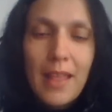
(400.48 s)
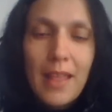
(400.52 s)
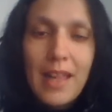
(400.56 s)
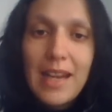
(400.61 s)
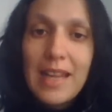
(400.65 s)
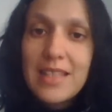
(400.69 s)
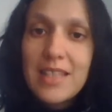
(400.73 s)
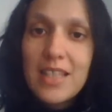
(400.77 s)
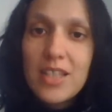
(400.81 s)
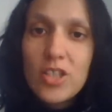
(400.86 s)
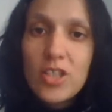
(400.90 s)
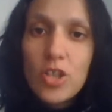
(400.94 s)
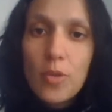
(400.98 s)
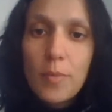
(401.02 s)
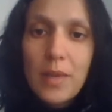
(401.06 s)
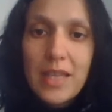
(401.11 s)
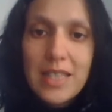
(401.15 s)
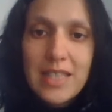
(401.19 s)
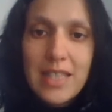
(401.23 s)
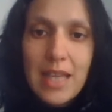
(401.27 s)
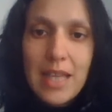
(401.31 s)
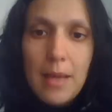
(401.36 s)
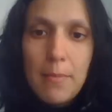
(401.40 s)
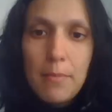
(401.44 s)
Let's see some
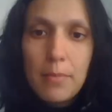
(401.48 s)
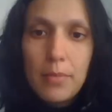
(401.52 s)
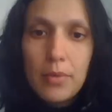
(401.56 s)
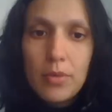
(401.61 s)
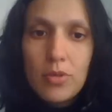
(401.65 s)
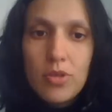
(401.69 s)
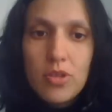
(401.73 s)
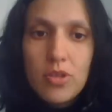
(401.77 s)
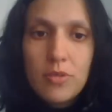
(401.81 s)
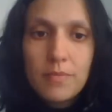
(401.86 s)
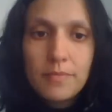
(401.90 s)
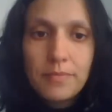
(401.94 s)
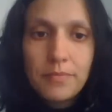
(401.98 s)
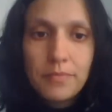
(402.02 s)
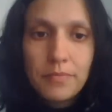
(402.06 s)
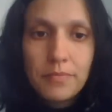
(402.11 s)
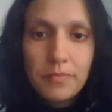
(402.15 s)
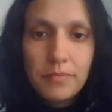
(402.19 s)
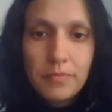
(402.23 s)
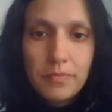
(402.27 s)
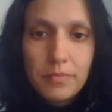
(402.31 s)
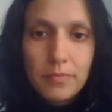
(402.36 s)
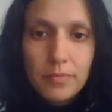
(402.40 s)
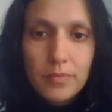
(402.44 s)
examples.
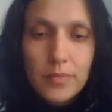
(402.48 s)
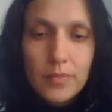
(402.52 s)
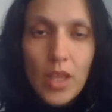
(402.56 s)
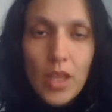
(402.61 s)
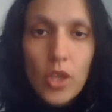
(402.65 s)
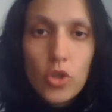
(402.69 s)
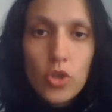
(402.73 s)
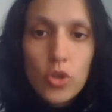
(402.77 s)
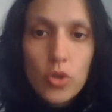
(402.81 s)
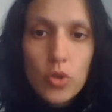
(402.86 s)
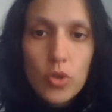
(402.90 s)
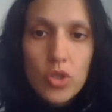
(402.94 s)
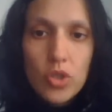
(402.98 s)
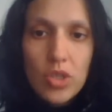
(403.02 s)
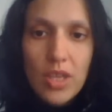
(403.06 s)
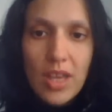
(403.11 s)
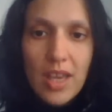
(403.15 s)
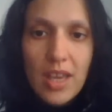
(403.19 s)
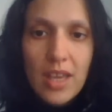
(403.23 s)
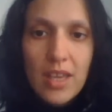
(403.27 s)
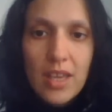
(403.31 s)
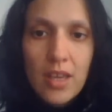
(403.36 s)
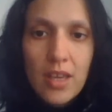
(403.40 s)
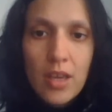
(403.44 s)
To
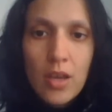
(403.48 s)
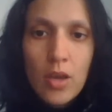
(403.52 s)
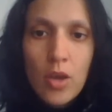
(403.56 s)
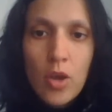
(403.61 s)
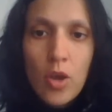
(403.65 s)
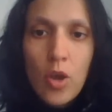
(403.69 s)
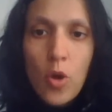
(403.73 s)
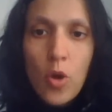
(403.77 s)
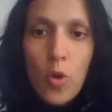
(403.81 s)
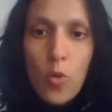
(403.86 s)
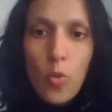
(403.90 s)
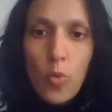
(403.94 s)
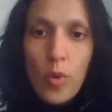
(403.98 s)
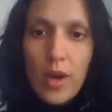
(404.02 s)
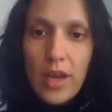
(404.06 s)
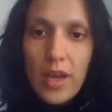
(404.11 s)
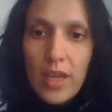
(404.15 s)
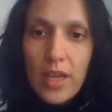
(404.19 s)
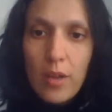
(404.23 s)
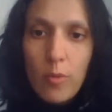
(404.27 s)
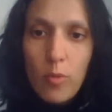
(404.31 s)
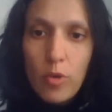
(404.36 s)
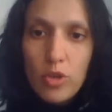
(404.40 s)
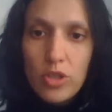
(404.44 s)
say, when
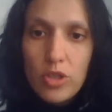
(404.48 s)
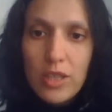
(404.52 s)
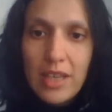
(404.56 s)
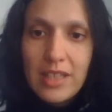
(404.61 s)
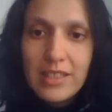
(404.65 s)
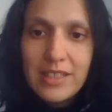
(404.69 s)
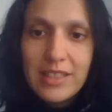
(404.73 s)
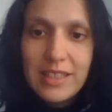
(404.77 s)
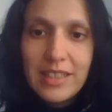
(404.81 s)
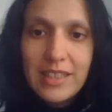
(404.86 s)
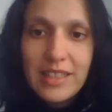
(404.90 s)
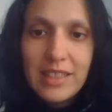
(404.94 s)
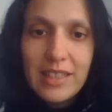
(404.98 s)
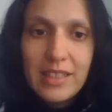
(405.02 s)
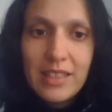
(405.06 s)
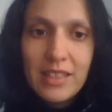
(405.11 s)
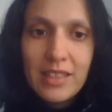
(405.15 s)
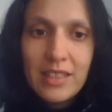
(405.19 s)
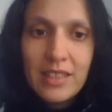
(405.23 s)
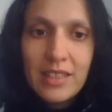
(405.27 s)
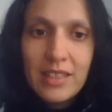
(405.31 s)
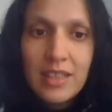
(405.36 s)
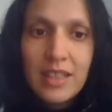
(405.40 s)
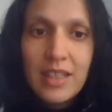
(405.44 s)
he was 18,
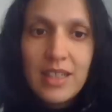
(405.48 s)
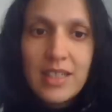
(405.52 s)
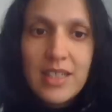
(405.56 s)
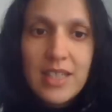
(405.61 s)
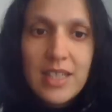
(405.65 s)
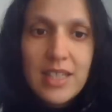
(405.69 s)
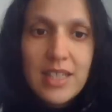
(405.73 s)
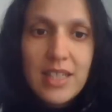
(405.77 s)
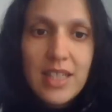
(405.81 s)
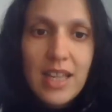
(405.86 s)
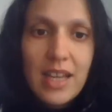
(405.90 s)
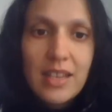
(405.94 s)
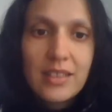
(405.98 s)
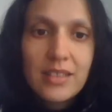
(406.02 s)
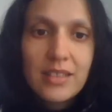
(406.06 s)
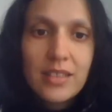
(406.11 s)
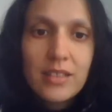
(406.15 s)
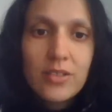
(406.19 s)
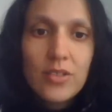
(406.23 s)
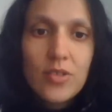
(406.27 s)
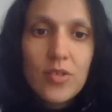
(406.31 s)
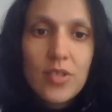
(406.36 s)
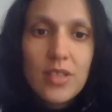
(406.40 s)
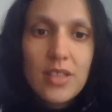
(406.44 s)
he started
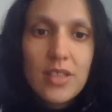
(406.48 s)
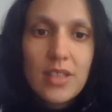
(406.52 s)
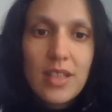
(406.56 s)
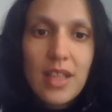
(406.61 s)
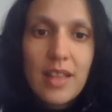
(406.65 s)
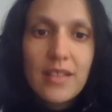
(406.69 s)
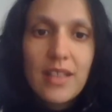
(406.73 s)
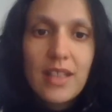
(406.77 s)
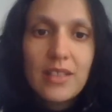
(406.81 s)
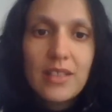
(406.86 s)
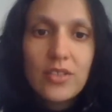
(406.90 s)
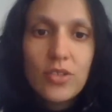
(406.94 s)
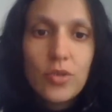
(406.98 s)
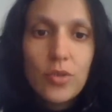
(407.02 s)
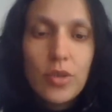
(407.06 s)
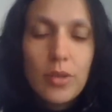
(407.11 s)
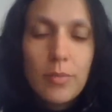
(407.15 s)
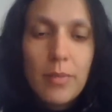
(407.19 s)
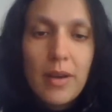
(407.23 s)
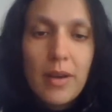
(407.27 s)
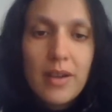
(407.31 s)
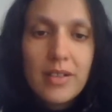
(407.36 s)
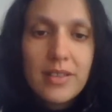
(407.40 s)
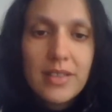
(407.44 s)
to study at
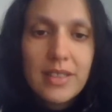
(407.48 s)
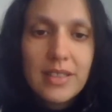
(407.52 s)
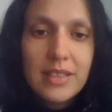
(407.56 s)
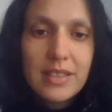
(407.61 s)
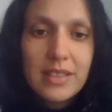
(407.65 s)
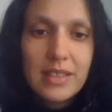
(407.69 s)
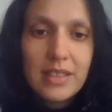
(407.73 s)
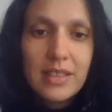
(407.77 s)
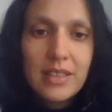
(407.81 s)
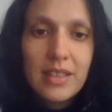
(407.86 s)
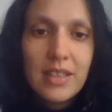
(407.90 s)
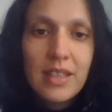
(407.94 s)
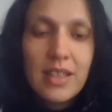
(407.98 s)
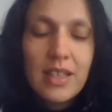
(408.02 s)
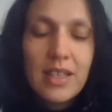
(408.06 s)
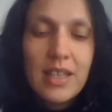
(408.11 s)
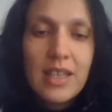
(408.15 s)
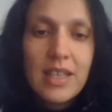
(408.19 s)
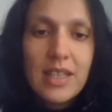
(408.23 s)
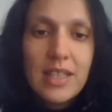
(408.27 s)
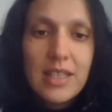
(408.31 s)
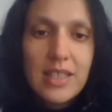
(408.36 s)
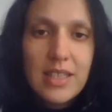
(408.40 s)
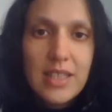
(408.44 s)
university.
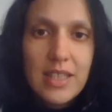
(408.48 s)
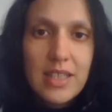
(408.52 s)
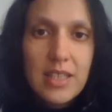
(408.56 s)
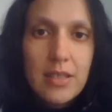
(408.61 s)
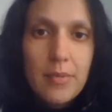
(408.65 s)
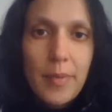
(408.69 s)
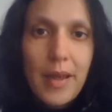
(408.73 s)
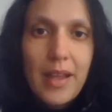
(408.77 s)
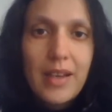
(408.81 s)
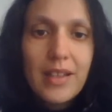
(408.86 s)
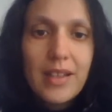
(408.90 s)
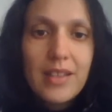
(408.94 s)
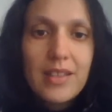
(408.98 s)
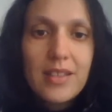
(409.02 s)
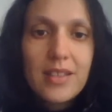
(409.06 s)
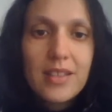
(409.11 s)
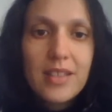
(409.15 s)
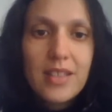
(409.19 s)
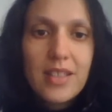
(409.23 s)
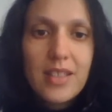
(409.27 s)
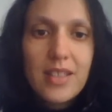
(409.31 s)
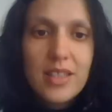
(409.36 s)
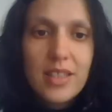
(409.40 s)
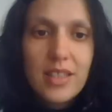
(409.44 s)
In Spanish,
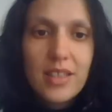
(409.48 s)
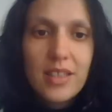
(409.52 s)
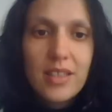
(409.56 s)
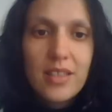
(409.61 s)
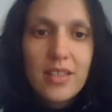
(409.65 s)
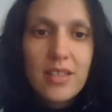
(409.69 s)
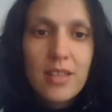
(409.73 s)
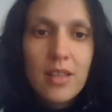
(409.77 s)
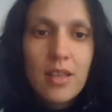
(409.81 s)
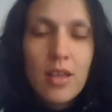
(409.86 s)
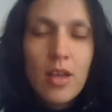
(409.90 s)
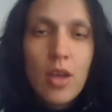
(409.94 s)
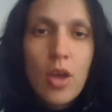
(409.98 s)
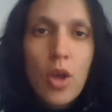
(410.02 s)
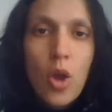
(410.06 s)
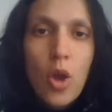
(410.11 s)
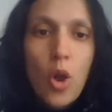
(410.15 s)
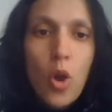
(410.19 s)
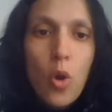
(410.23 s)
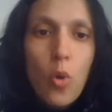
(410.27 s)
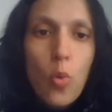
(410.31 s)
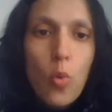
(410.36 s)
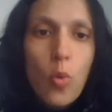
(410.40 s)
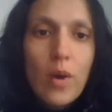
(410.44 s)
this is,
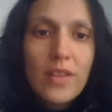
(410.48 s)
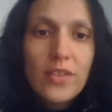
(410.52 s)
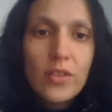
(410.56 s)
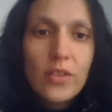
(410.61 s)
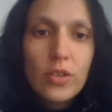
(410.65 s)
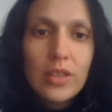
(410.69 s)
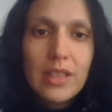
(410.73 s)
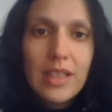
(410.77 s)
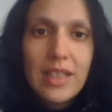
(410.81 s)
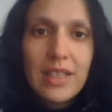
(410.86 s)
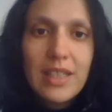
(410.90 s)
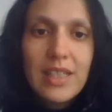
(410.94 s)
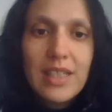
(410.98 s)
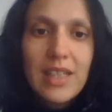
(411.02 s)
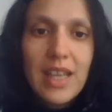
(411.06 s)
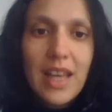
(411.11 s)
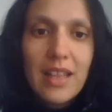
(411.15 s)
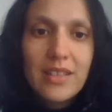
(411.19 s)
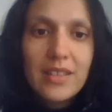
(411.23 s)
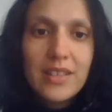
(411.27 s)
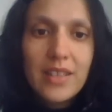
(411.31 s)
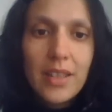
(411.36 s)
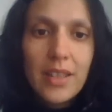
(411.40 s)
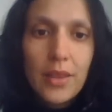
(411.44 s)
cuando
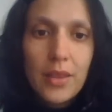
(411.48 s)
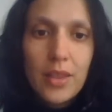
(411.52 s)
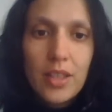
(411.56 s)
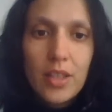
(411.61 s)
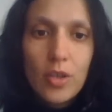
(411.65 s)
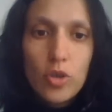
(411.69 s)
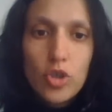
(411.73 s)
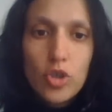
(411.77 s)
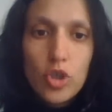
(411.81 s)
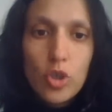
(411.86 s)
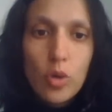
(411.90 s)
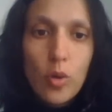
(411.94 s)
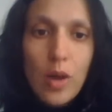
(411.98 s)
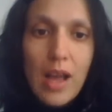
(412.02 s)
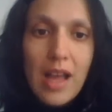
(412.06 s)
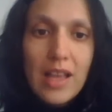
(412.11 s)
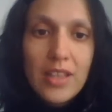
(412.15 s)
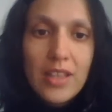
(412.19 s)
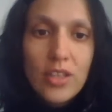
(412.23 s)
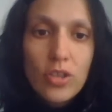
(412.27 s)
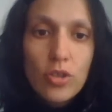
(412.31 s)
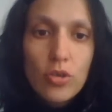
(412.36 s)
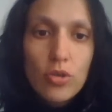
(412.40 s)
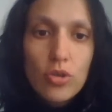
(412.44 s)
tenía 18
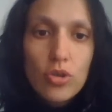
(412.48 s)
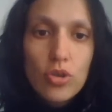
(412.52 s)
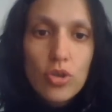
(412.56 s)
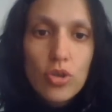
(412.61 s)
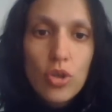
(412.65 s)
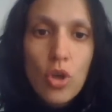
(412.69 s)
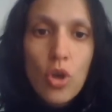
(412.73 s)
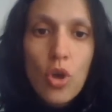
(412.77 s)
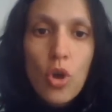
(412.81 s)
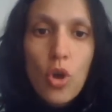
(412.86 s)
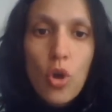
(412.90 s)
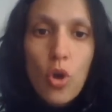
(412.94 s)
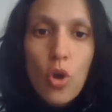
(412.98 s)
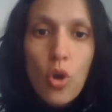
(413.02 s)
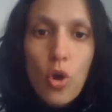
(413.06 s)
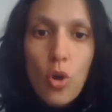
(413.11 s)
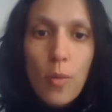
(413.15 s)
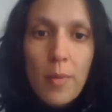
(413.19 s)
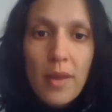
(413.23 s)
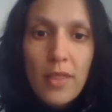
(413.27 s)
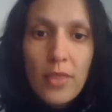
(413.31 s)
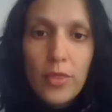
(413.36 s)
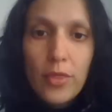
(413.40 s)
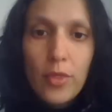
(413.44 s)
años,
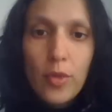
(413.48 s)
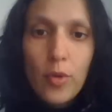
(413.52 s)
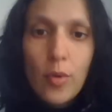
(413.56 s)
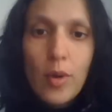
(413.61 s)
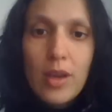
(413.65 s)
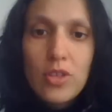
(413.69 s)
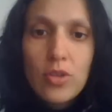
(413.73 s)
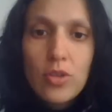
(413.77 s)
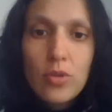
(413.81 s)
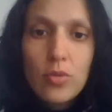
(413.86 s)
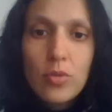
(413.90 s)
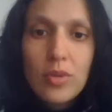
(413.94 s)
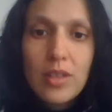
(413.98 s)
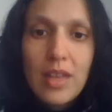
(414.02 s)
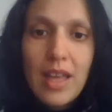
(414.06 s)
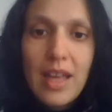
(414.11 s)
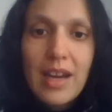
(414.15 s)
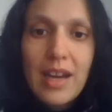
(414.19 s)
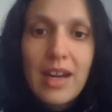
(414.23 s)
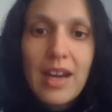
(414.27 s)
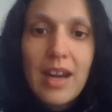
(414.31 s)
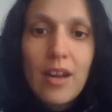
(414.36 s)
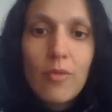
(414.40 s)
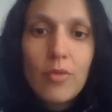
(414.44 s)
comenzó a
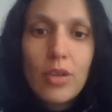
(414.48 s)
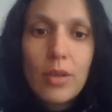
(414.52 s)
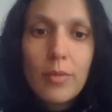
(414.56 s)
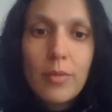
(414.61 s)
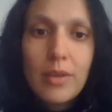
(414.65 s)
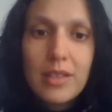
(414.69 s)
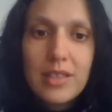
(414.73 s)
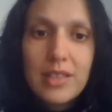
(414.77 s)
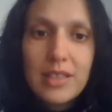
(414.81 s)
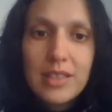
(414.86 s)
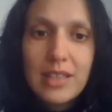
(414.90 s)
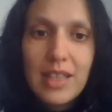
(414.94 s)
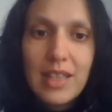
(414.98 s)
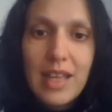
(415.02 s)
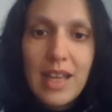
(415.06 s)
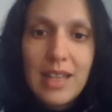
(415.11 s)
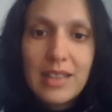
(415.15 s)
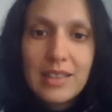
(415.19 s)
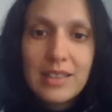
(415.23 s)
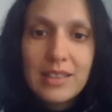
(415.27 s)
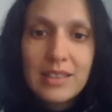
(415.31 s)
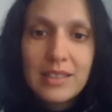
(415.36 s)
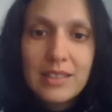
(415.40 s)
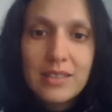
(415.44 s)
estudiar en la
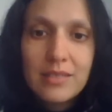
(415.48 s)
universidad.